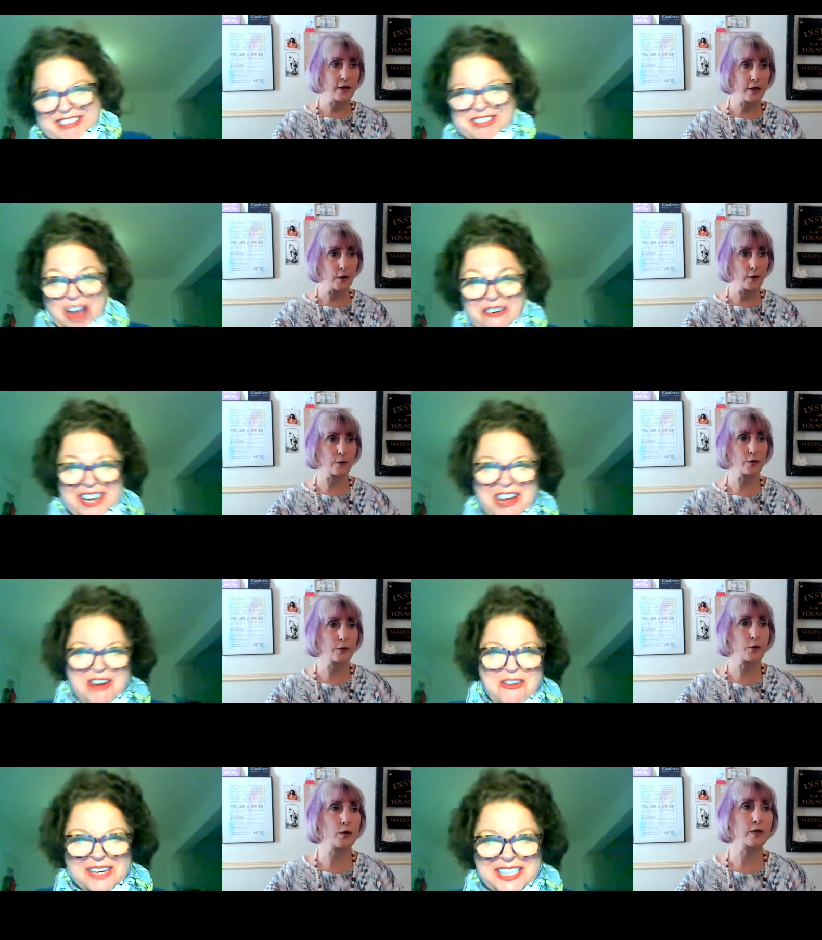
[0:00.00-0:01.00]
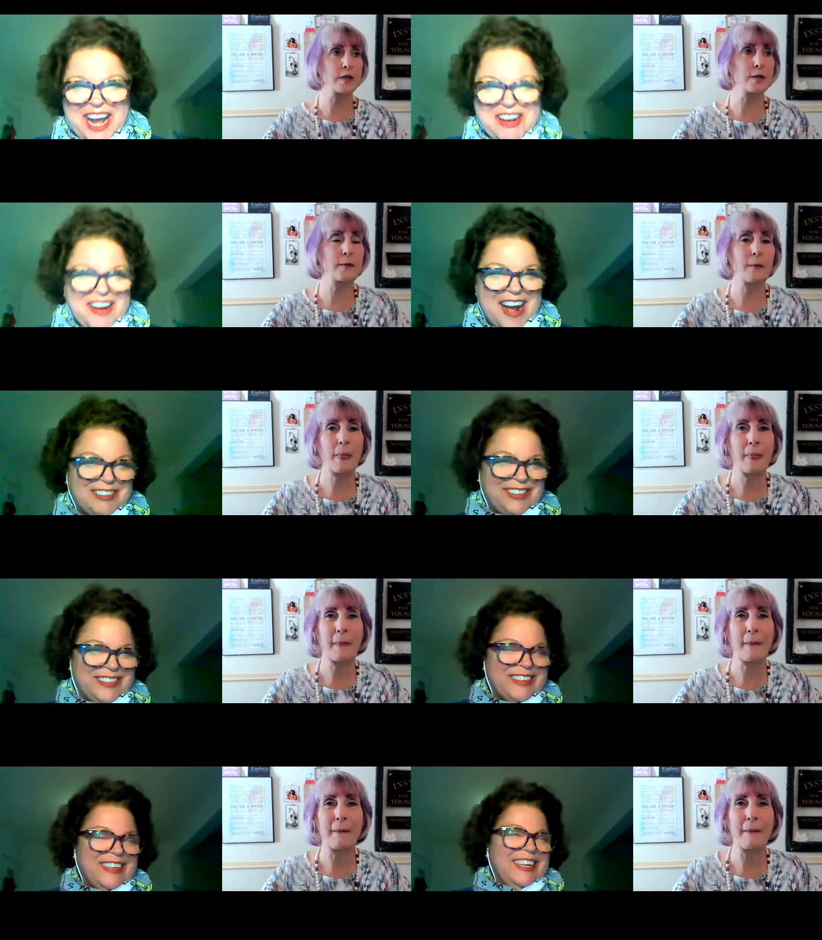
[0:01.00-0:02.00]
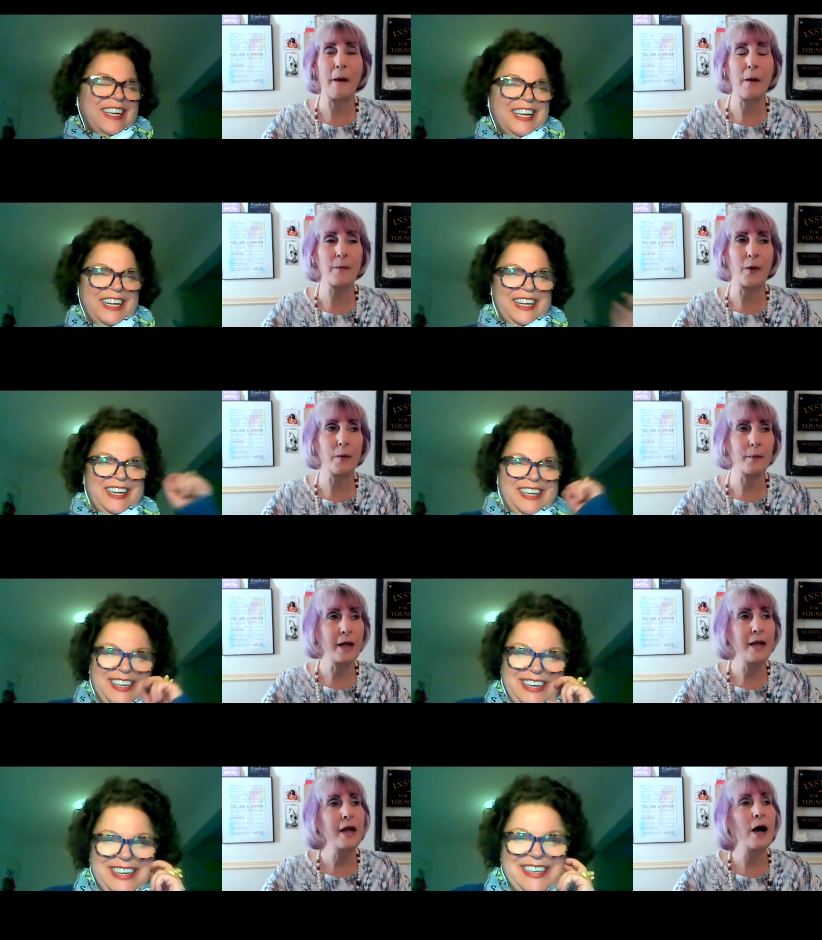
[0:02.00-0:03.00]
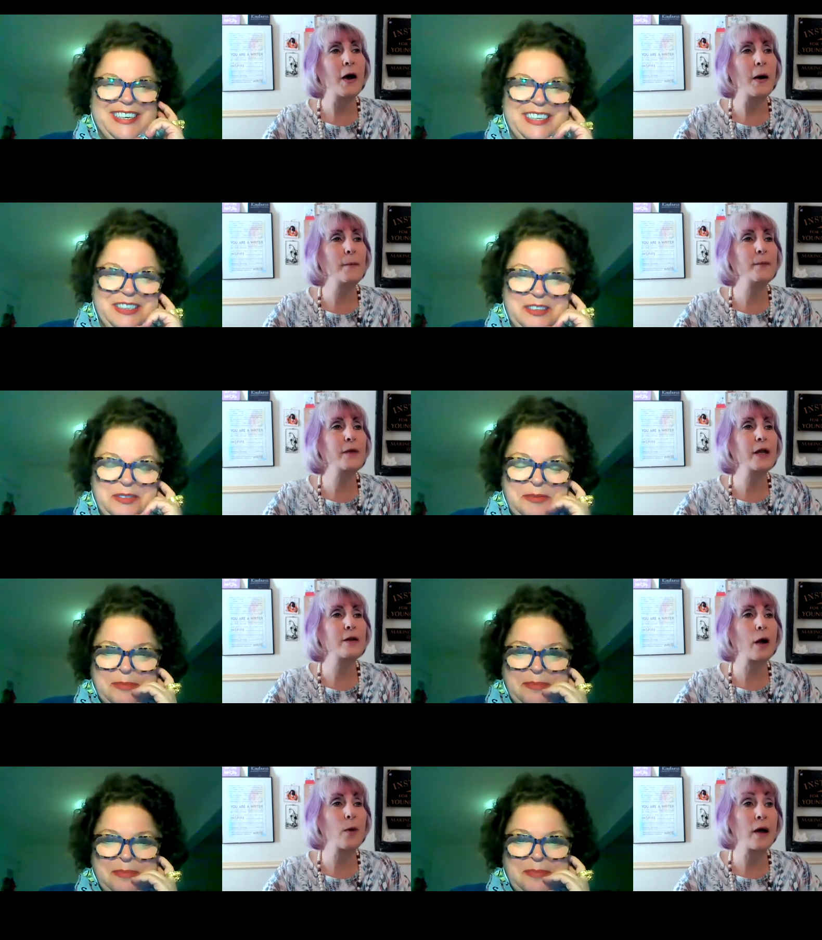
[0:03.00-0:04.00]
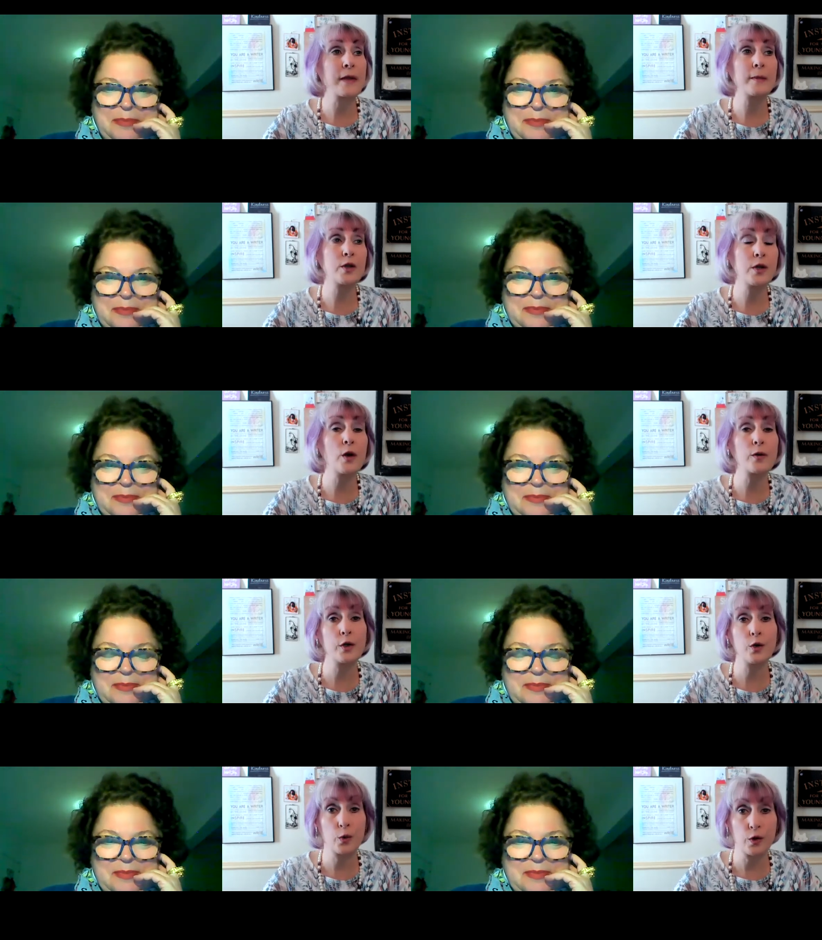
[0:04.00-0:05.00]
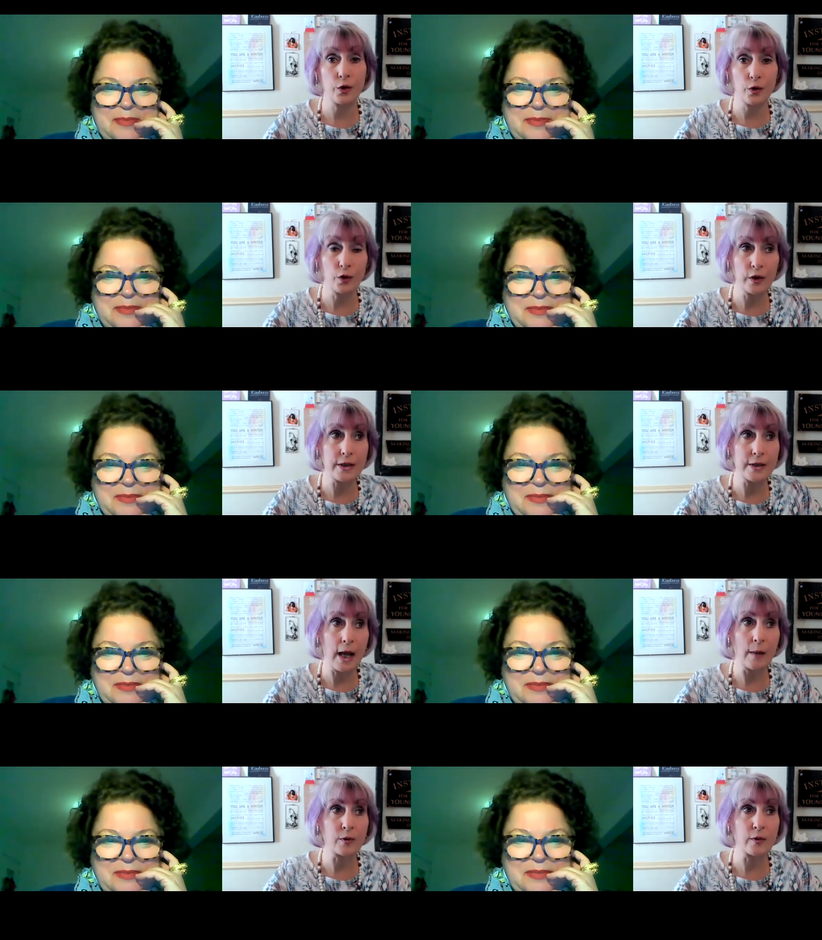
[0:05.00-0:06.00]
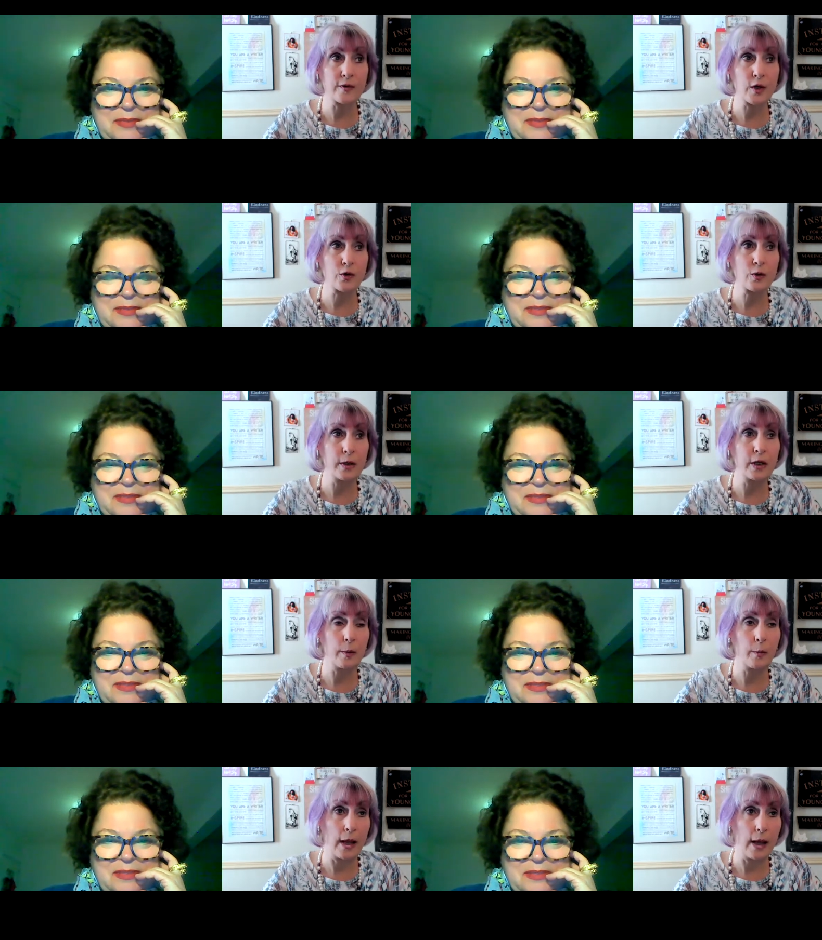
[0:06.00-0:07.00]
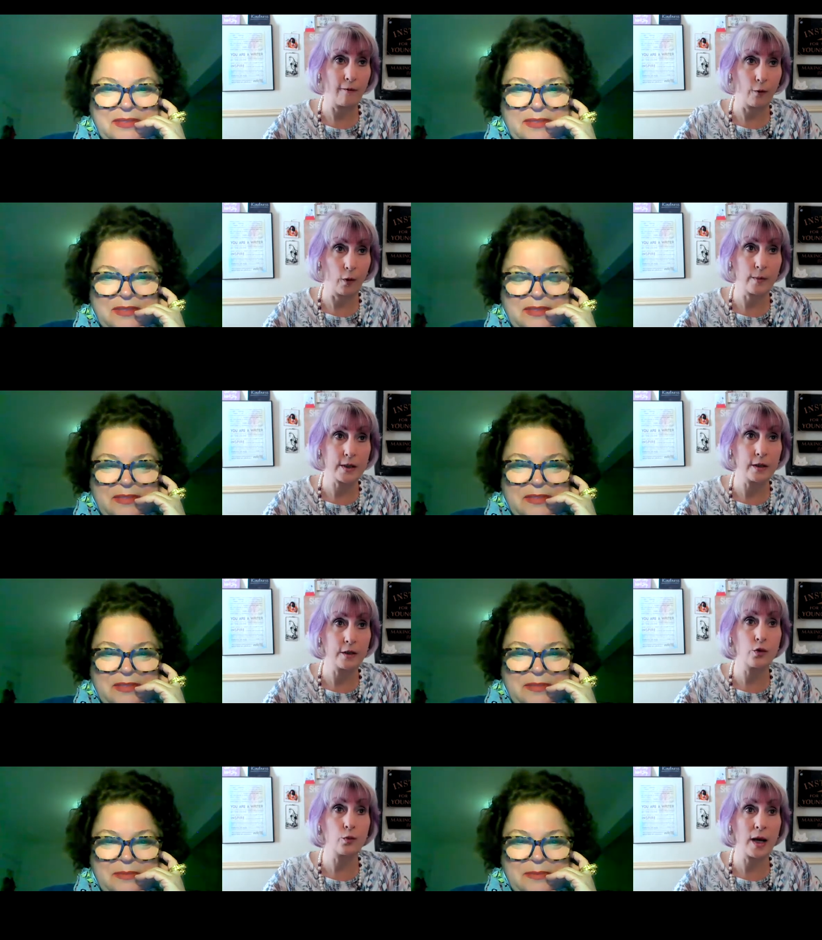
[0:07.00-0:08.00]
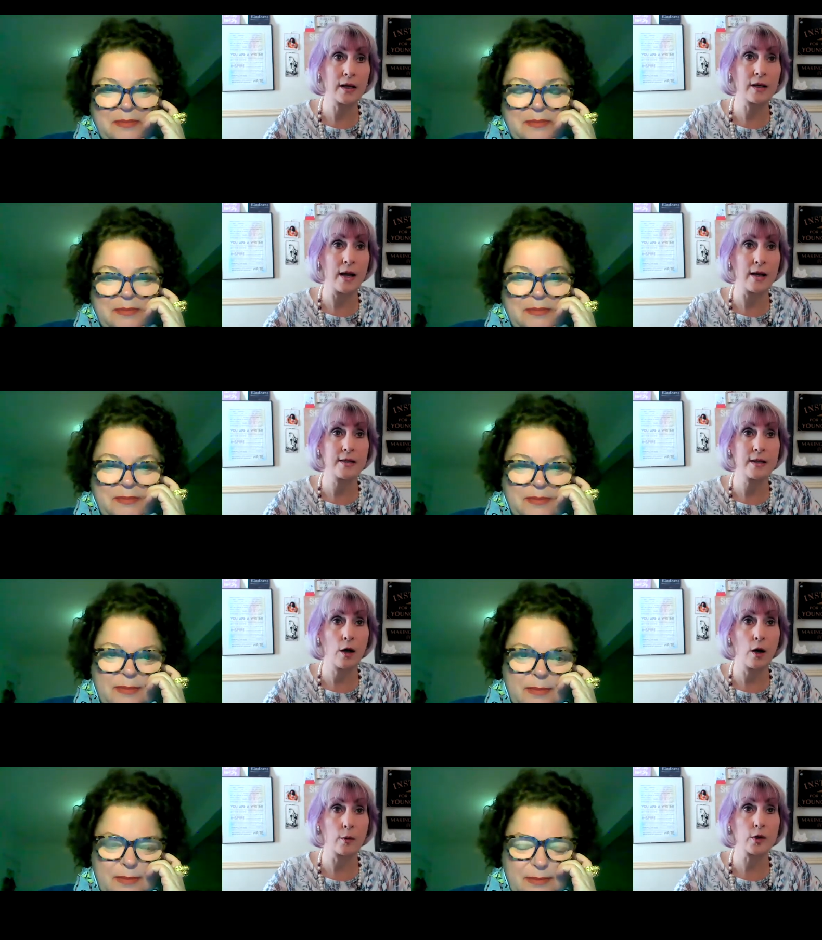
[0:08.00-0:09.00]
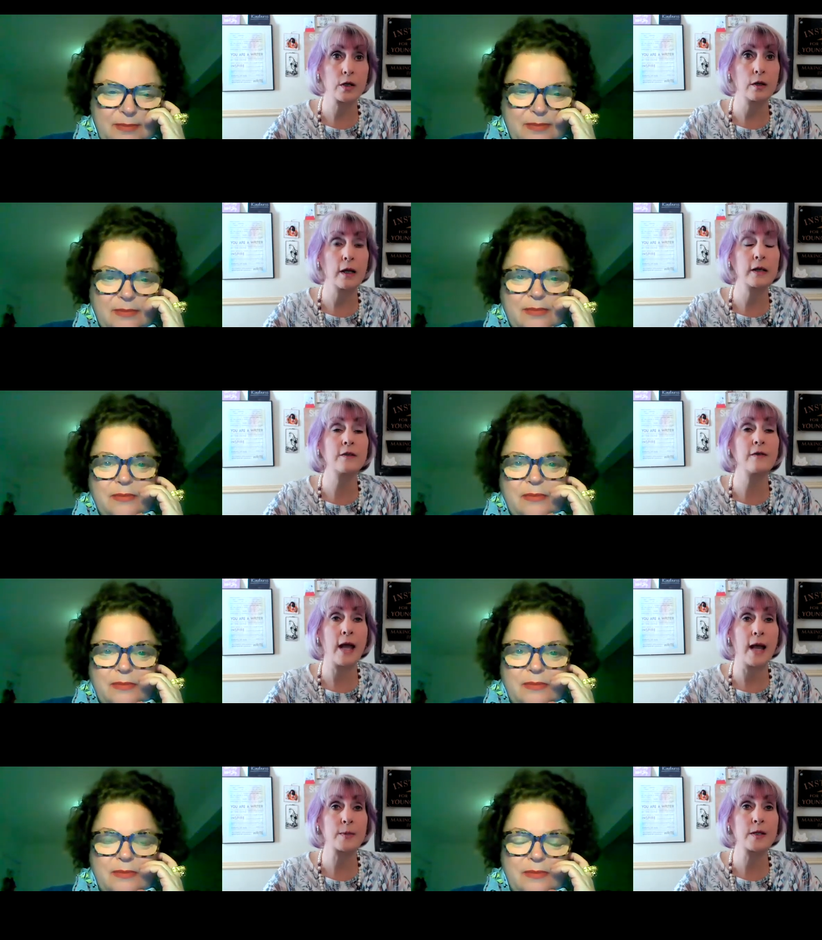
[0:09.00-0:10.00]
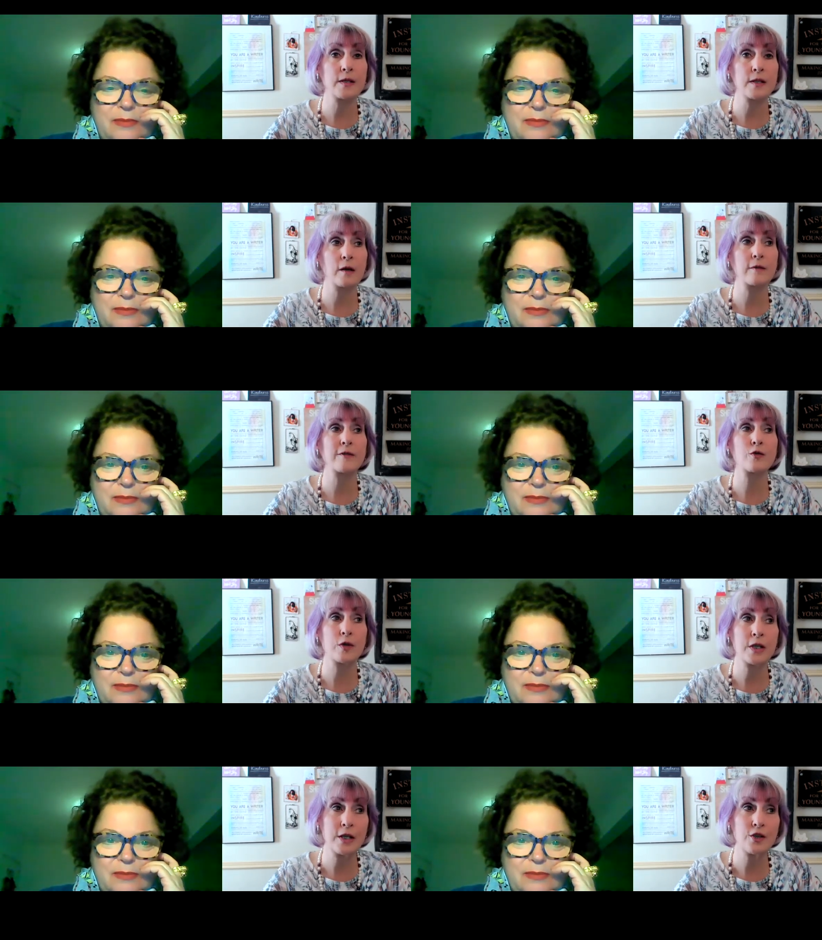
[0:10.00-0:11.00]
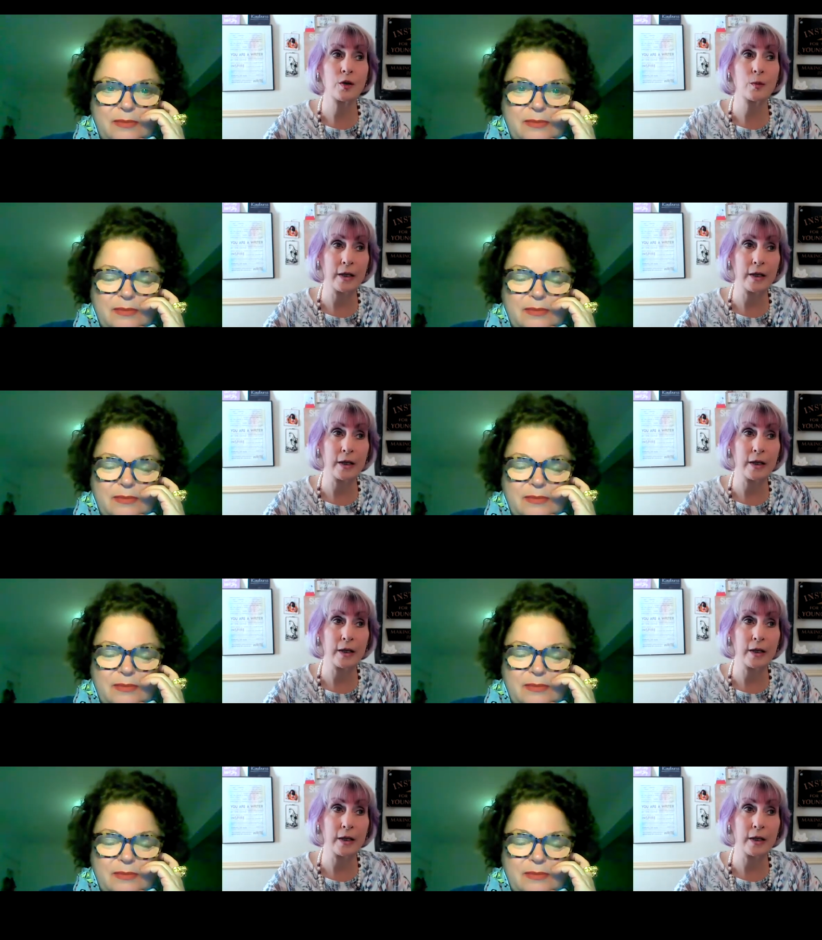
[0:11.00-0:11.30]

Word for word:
Speaker 1: Sorry, we digressed. No, no, um, I want them to know that you were an early adopter of social media platforms and you recognize the almost collective absence of strategic